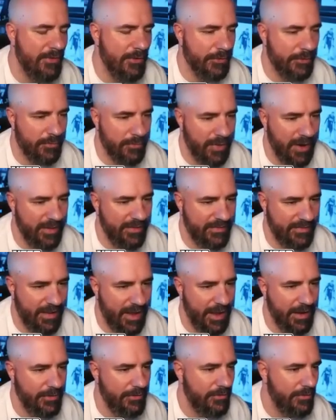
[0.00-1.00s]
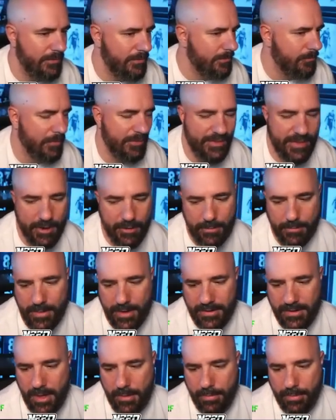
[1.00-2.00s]
on the right side was there to
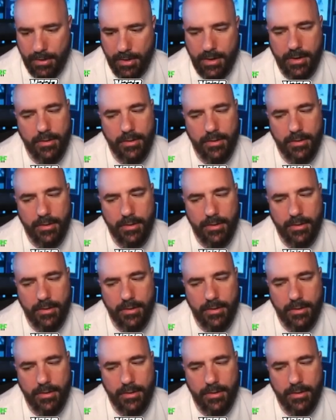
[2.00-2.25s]
make that play,